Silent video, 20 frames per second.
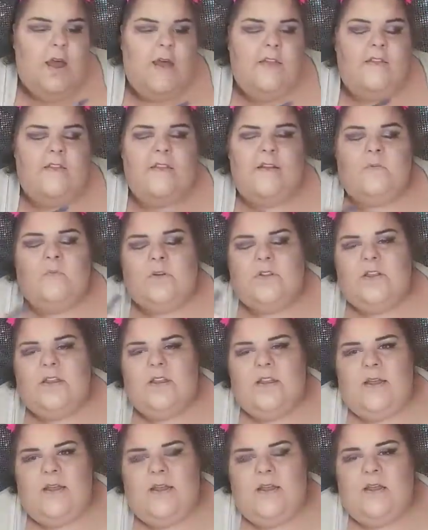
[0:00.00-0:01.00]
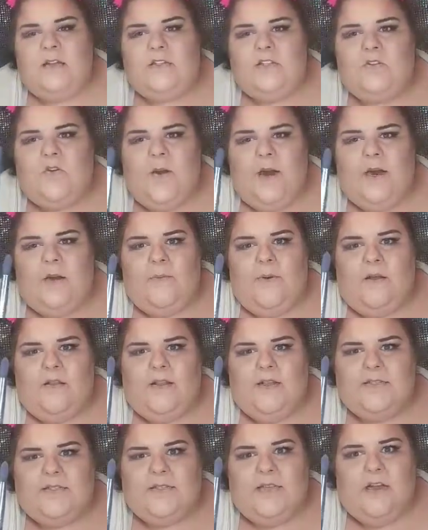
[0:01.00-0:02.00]
And what the thing it's great
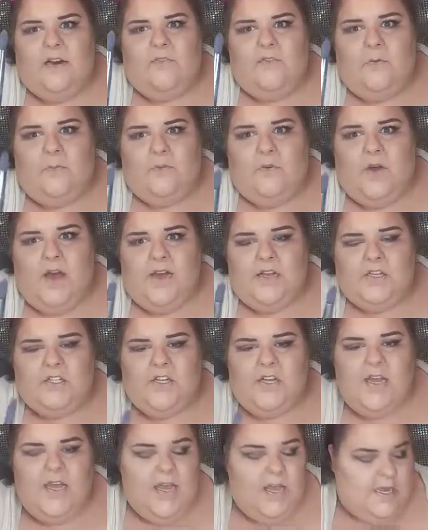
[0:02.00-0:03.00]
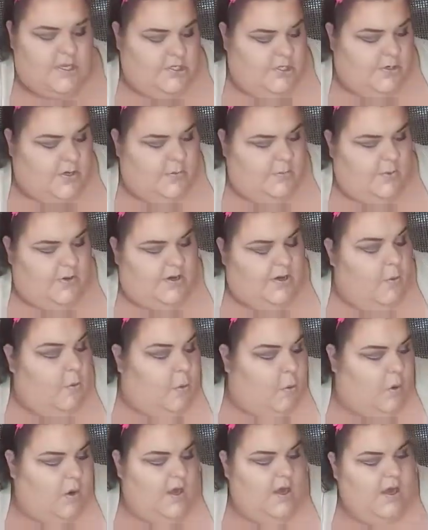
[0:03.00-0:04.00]
about this kind of a brush is you can
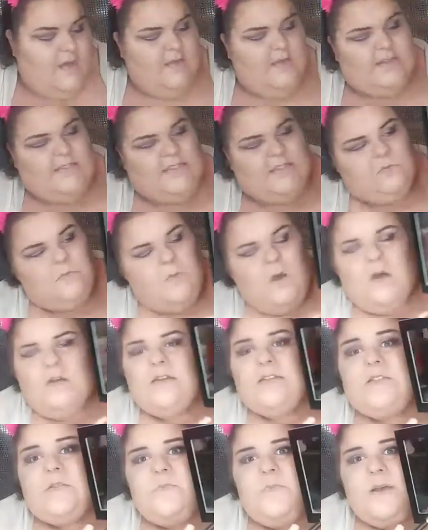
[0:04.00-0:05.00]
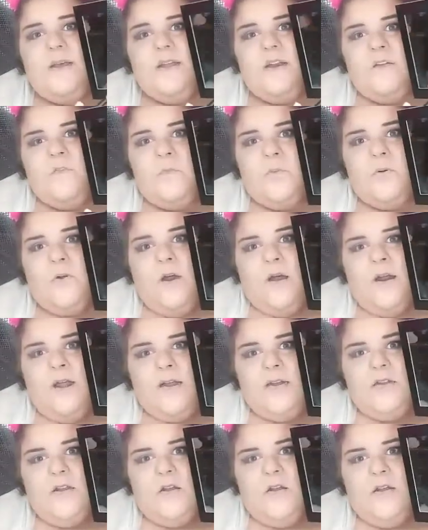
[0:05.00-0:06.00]
put the smallest bit of
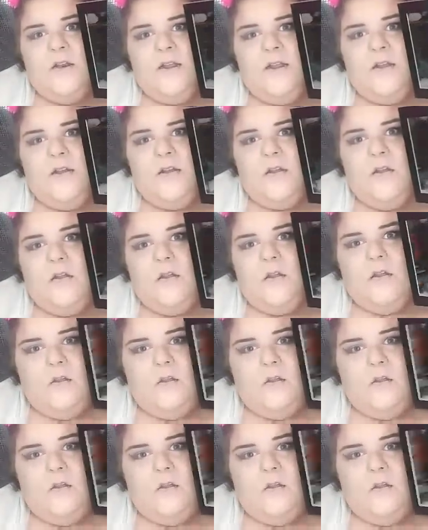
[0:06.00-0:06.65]
product on it